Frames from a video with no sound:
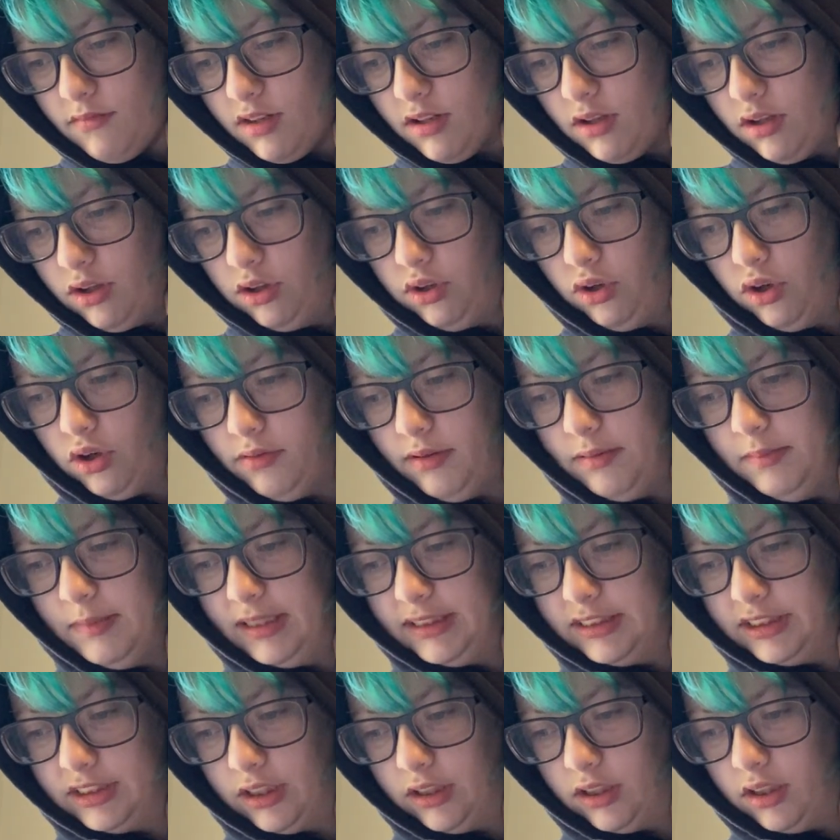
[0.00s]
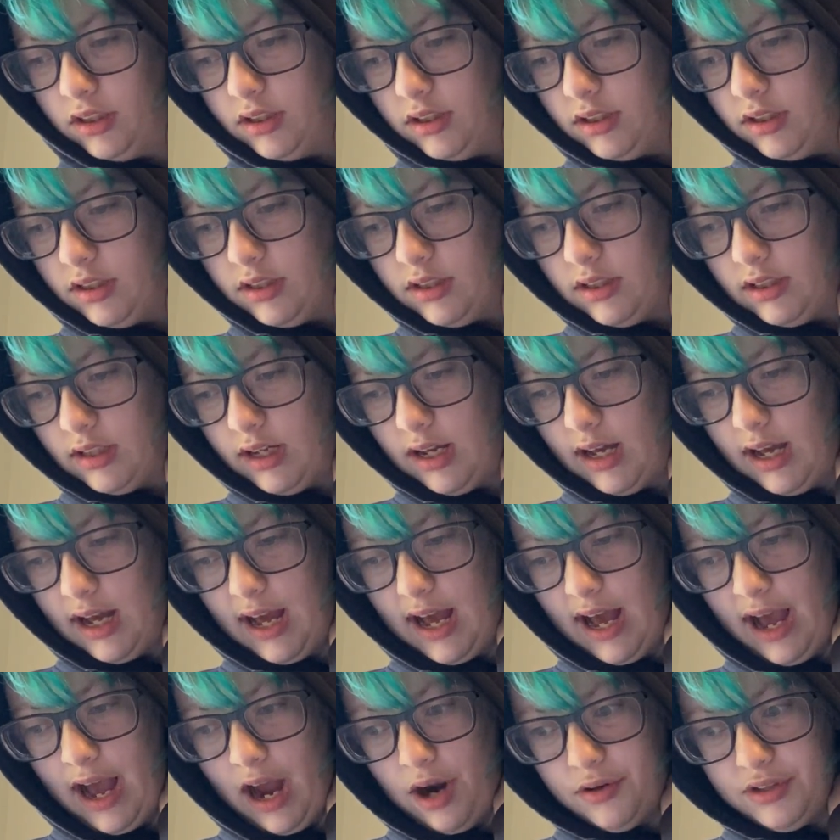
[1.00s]
Lord Windmaster,
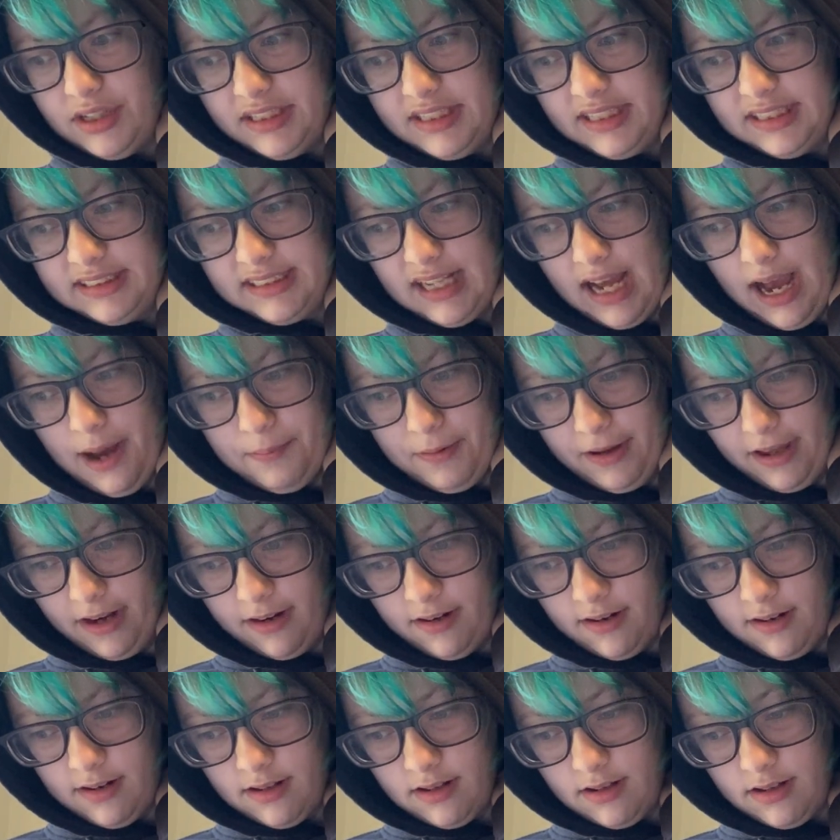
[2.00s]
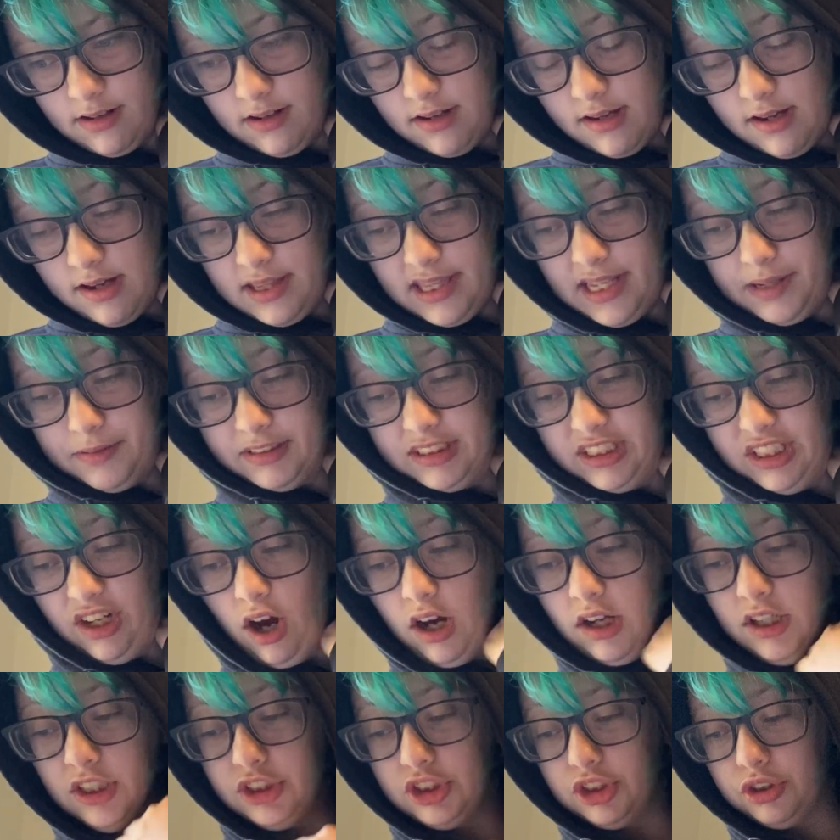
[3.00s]
how did this happen? There was
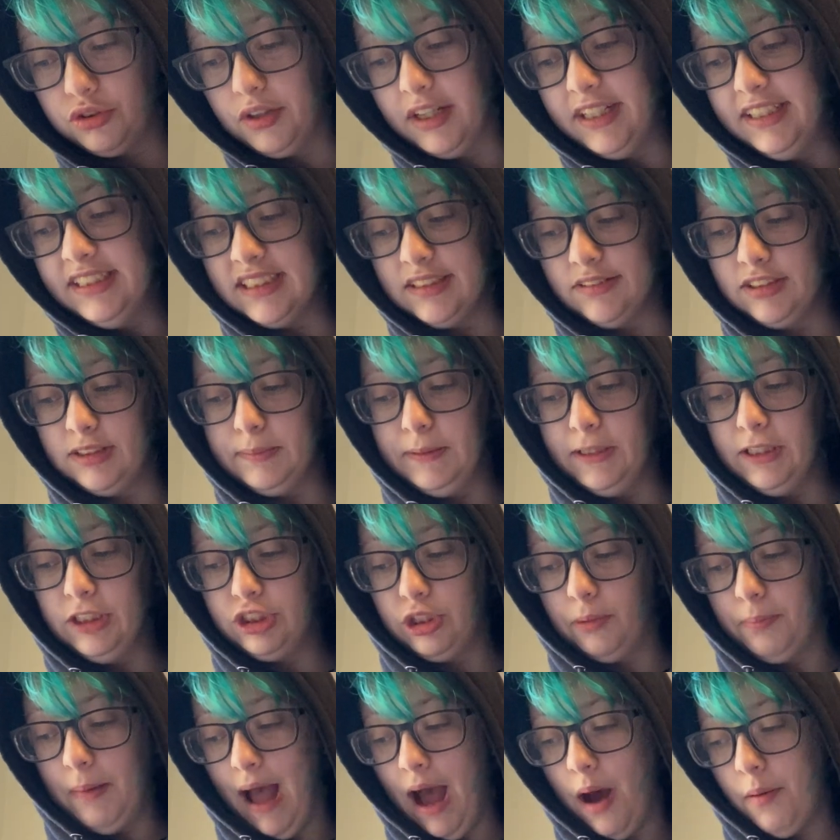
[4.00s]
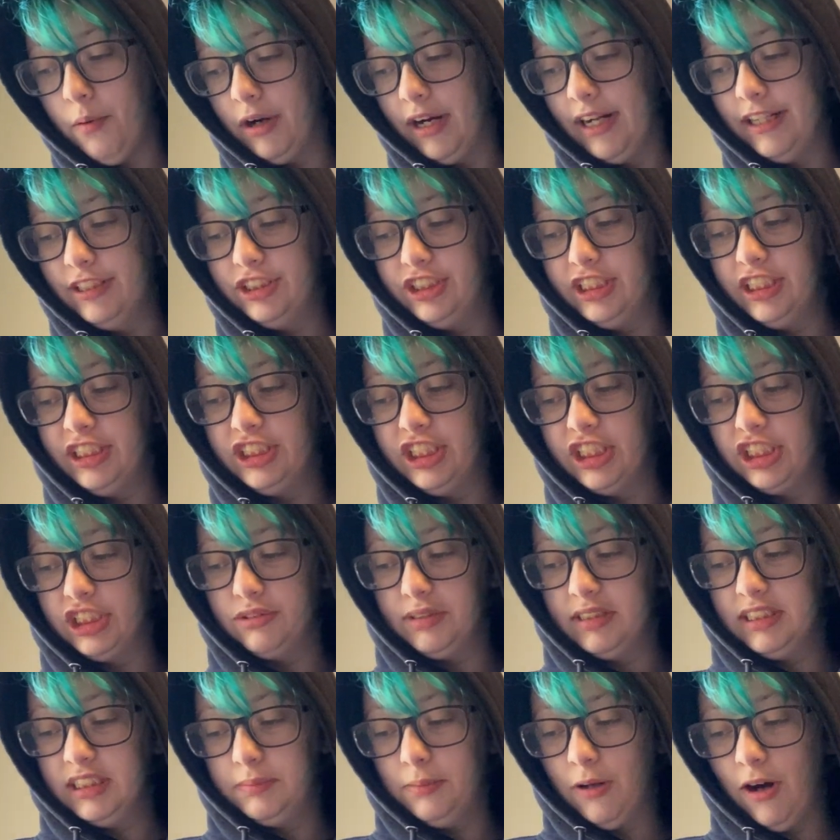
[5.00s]
not a trace of spiritual power in Shi
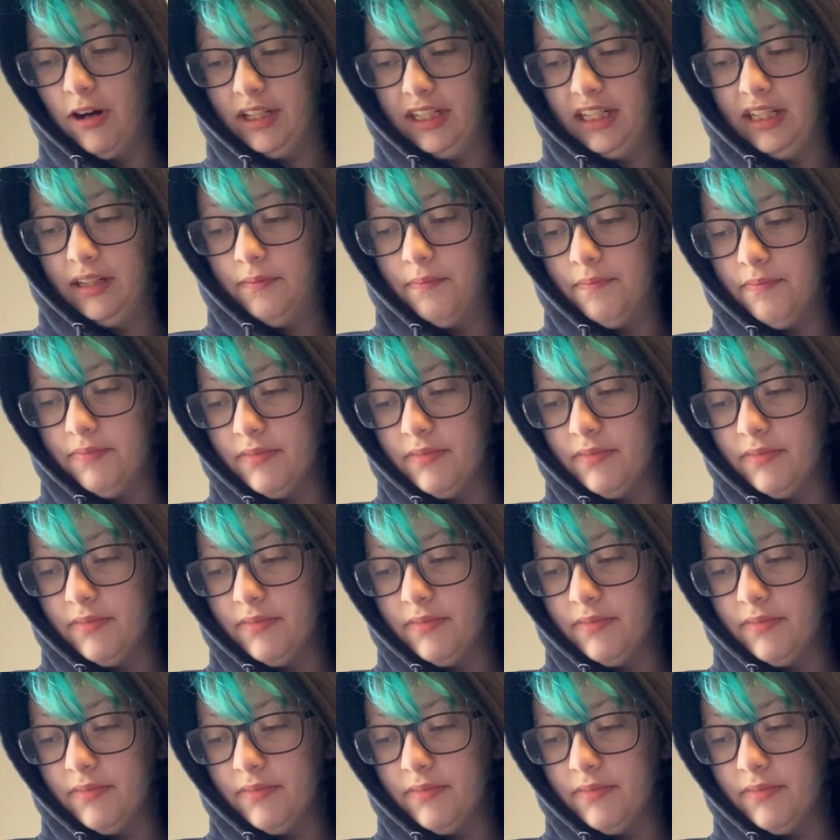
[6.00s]
Qingxuan's body.